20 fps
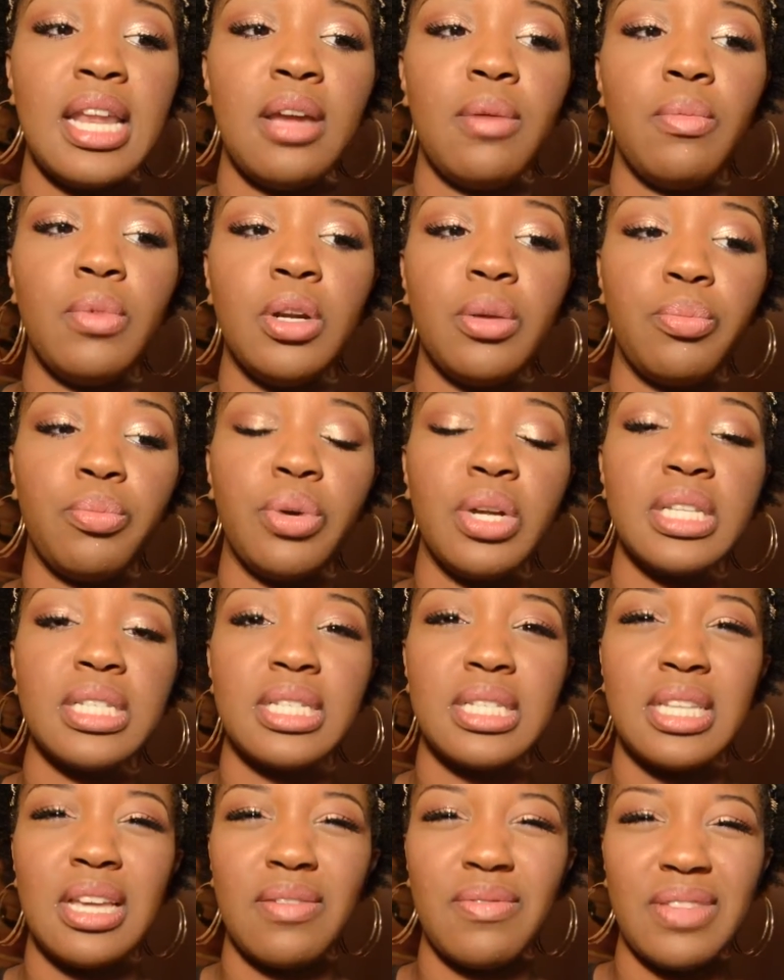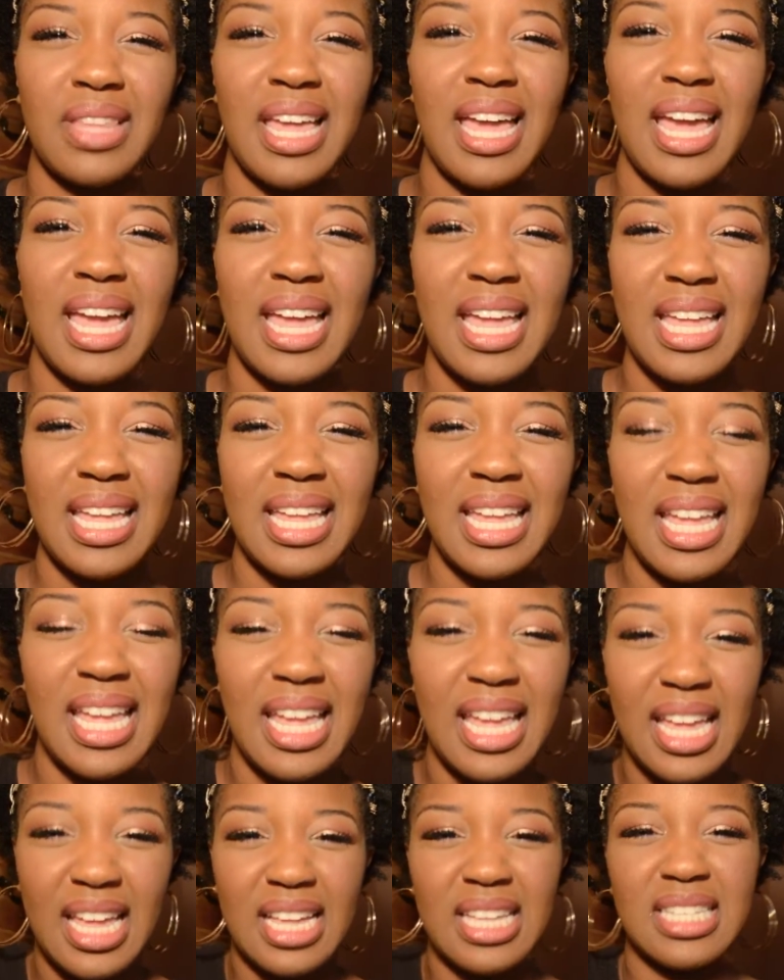didn't want to put stuff that
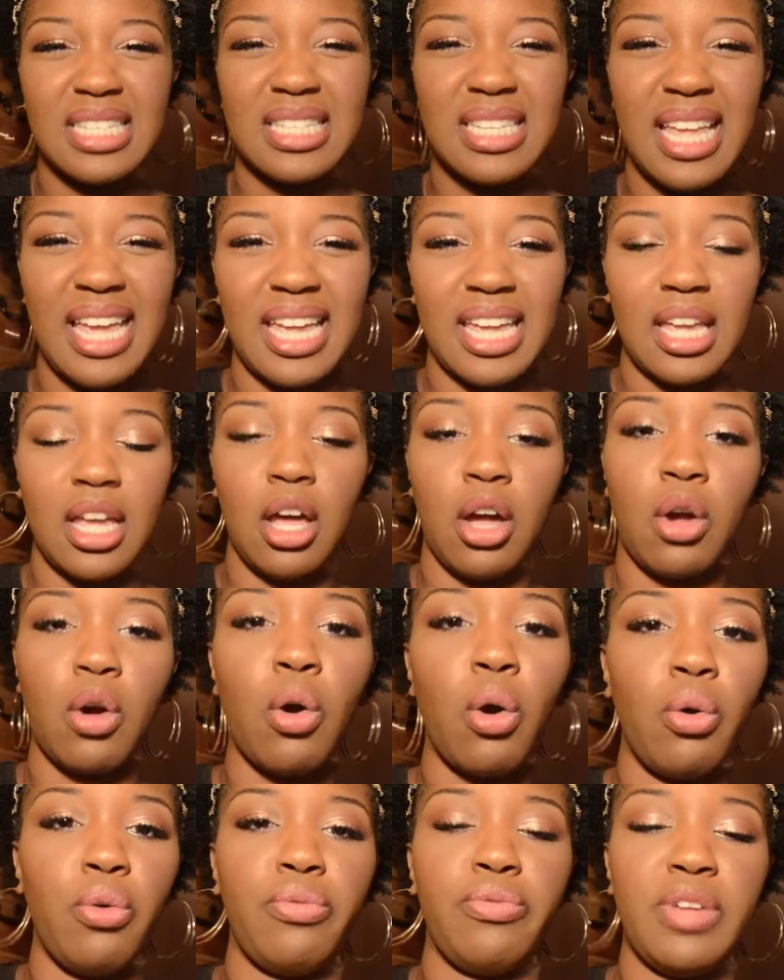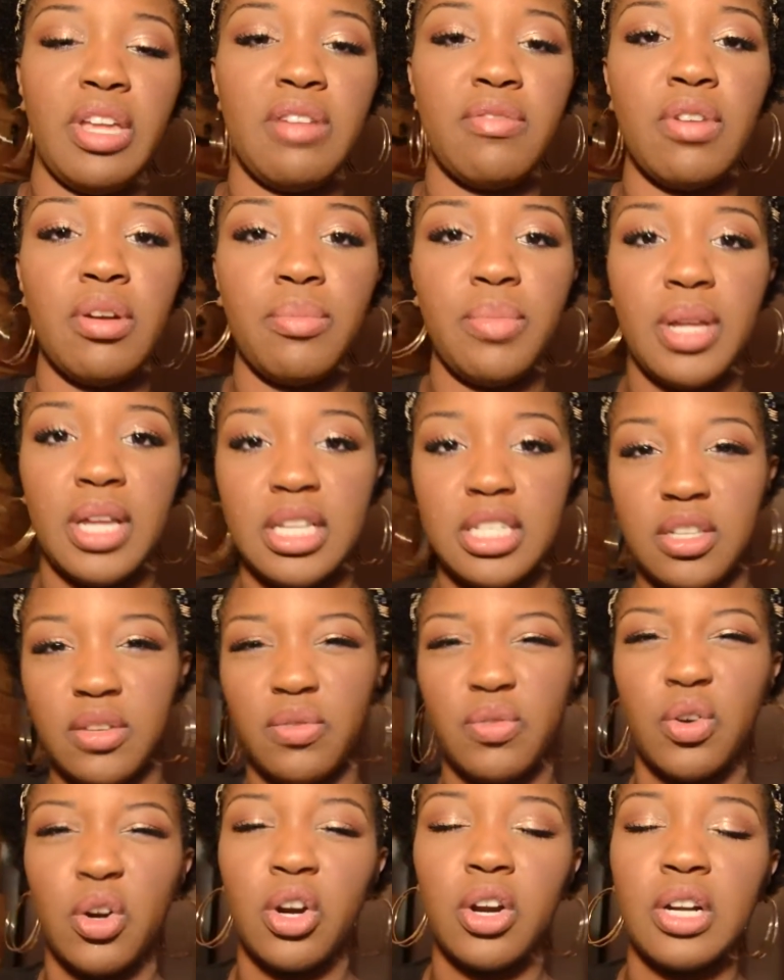is like a cult favorite because
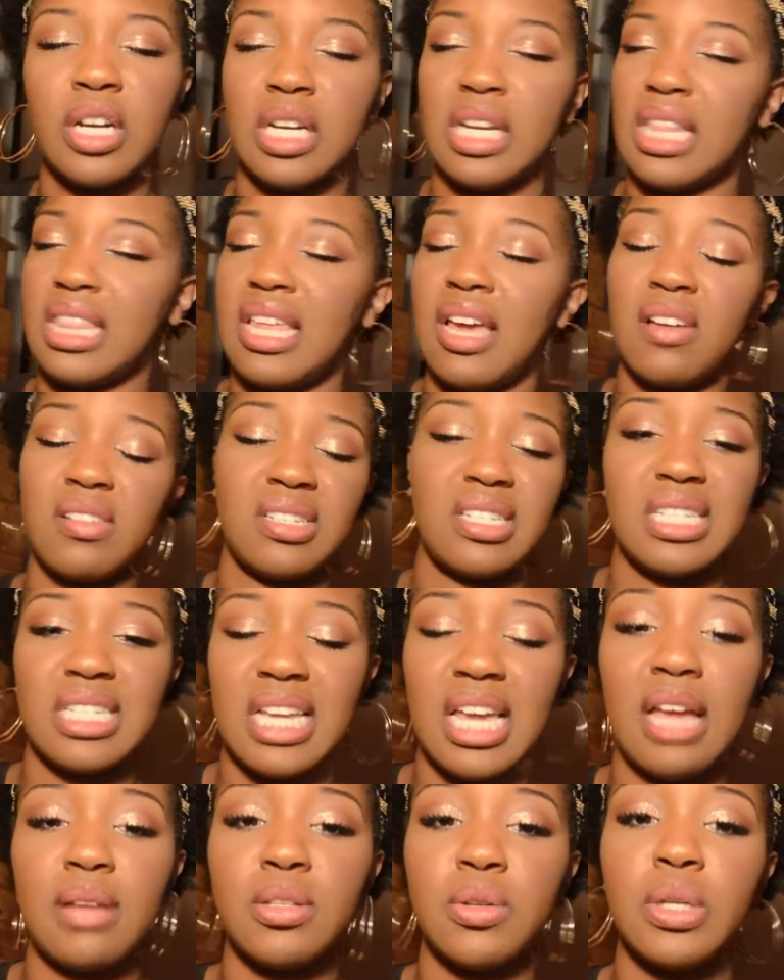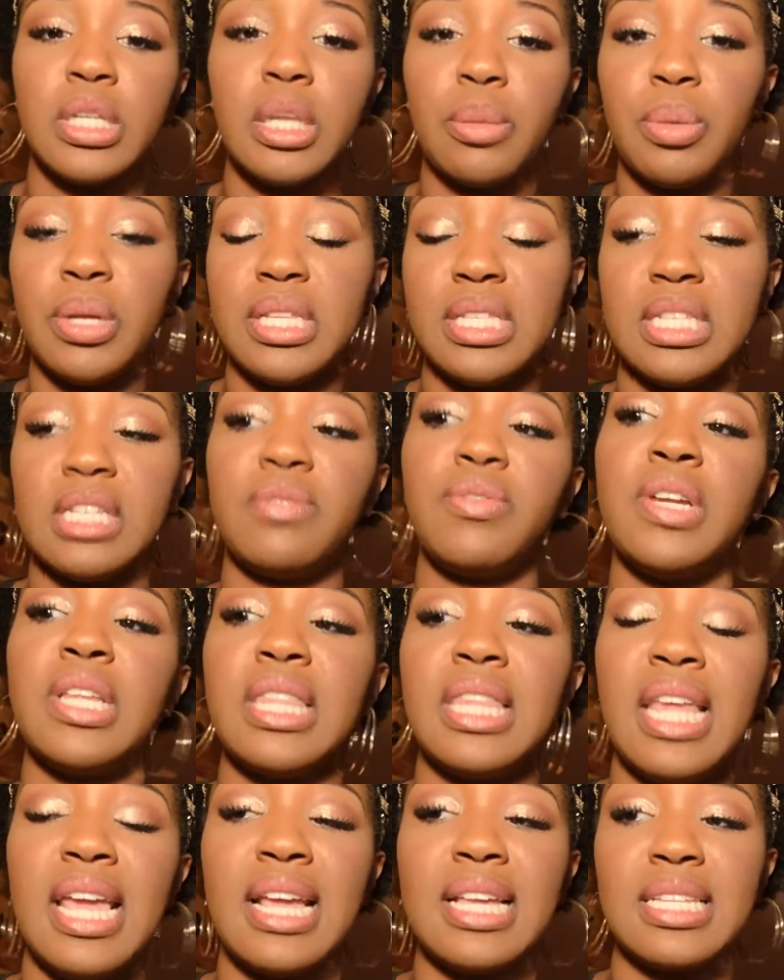you've heard it 1,000 times. I wanted to put
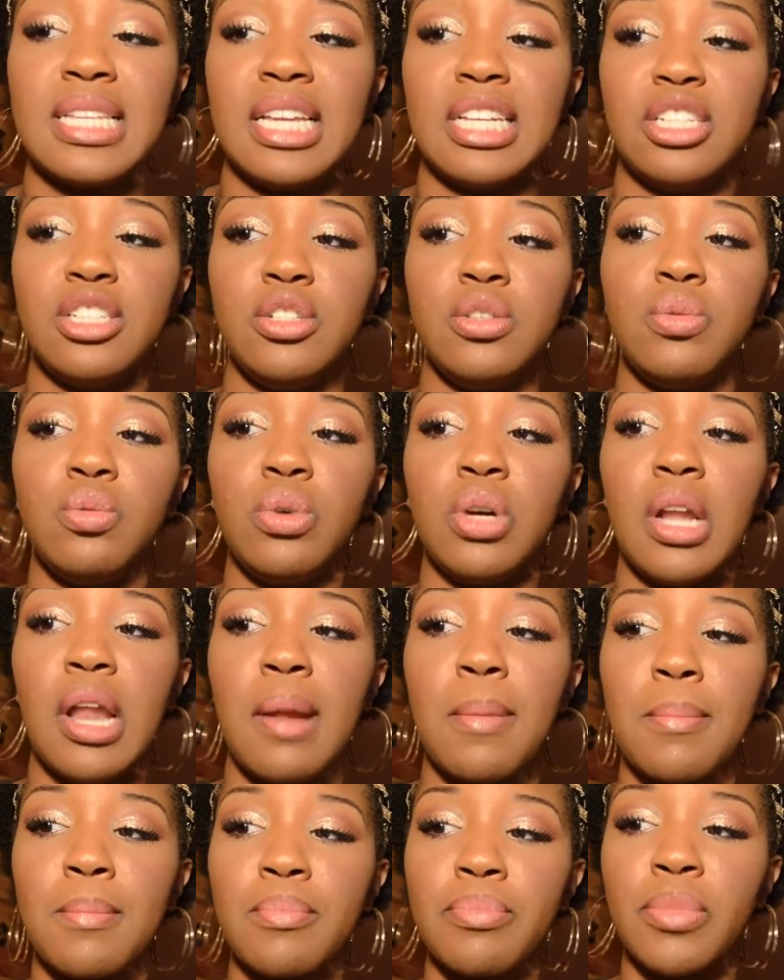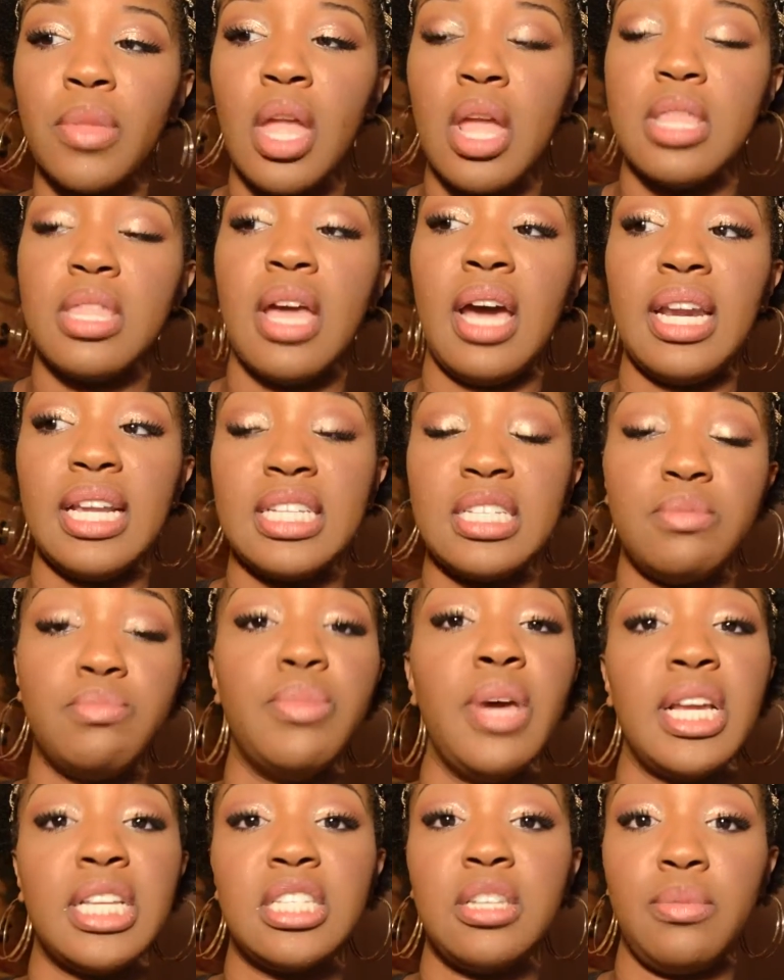different things that you would not
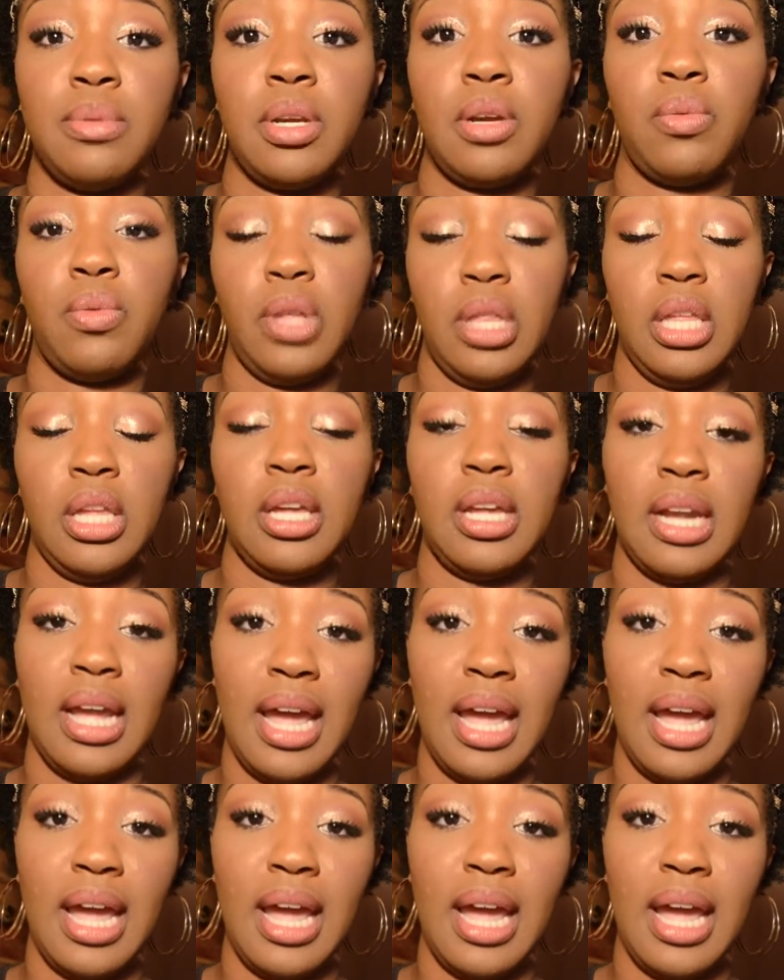expect to be a really good